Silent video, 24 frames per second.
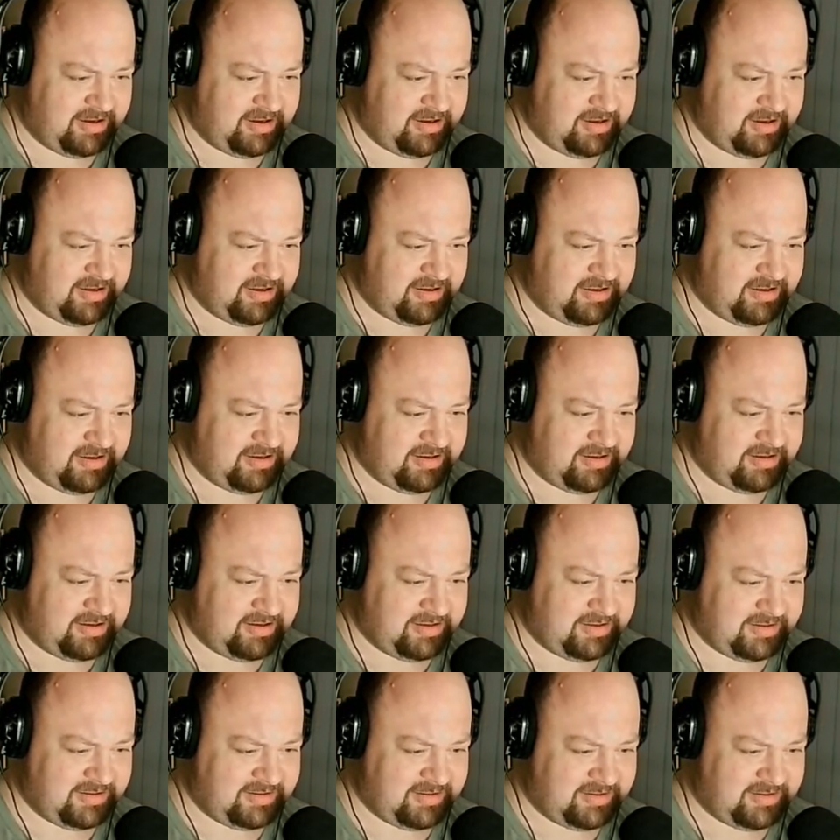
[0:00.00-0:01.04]

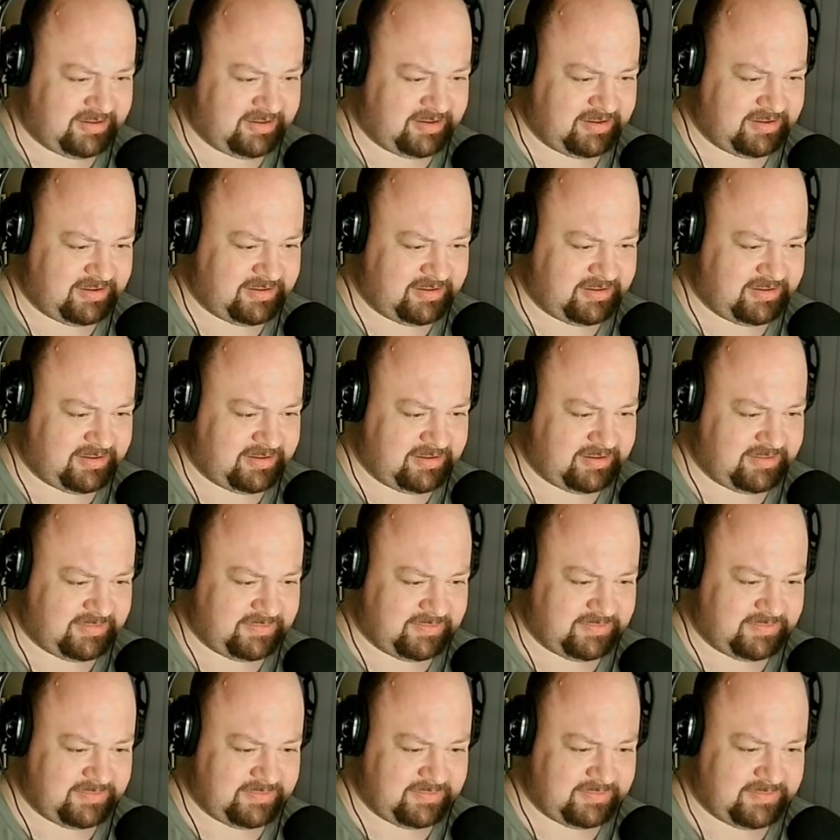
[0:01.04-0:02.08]

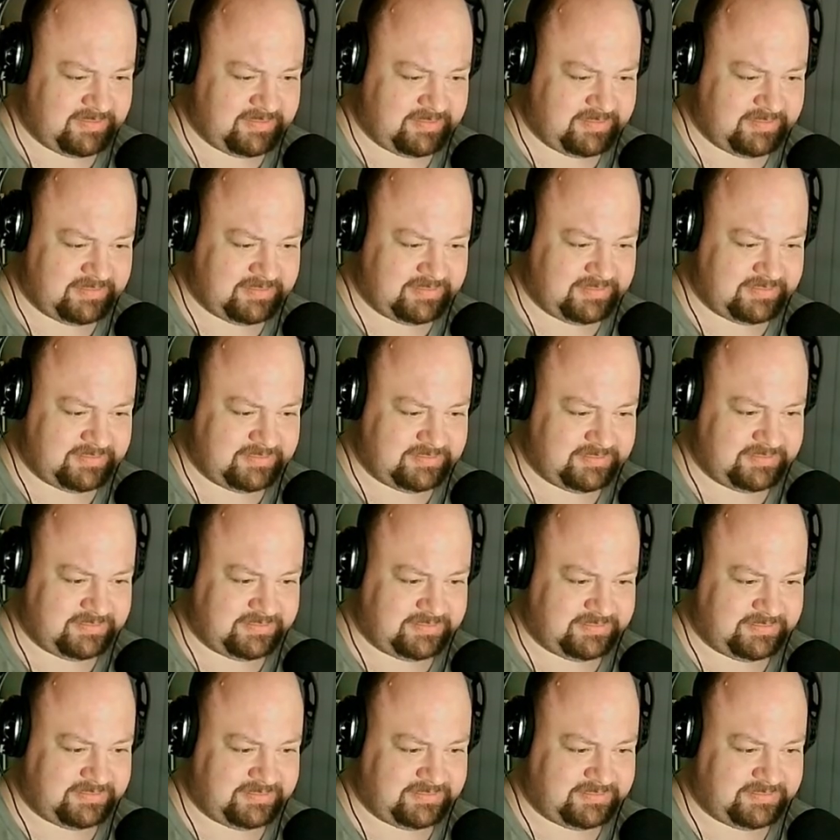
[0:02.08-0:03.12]

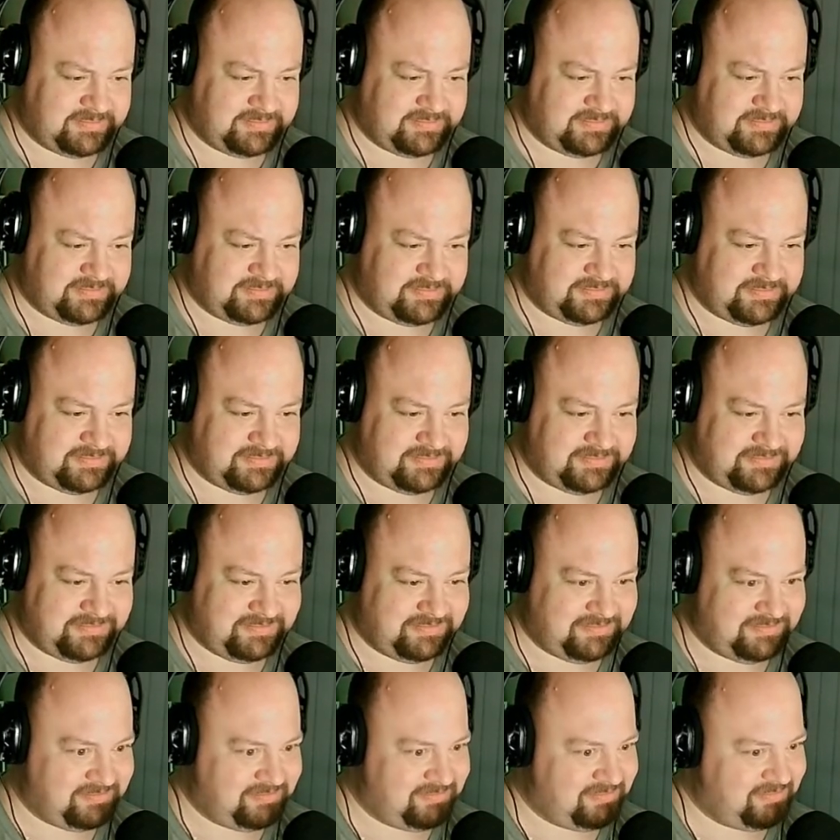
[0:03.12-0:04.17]

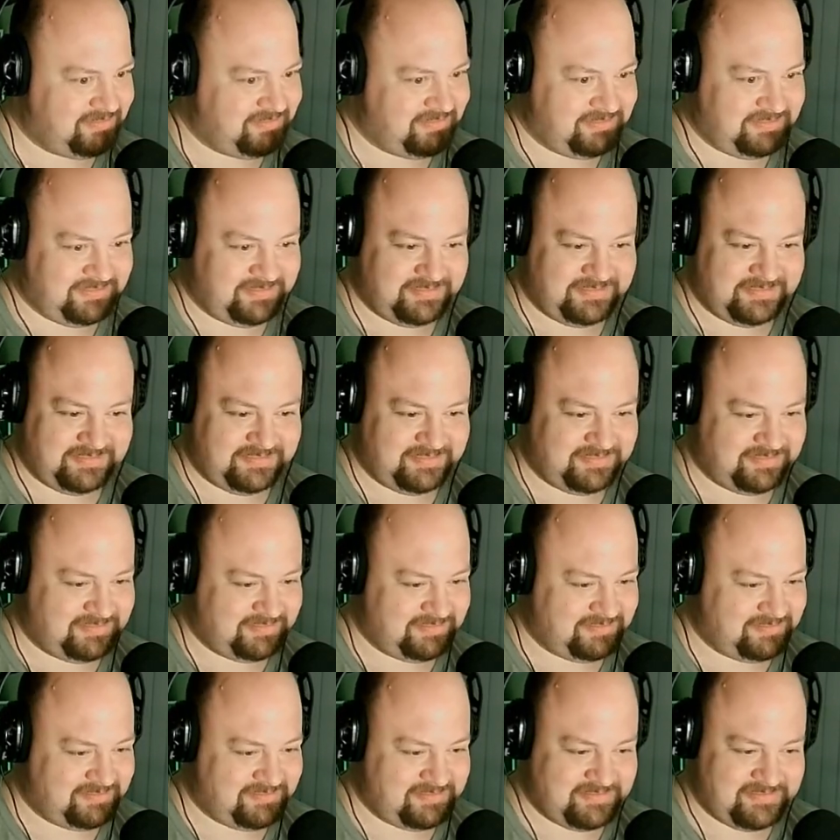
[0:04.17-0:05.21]
Nothing is said.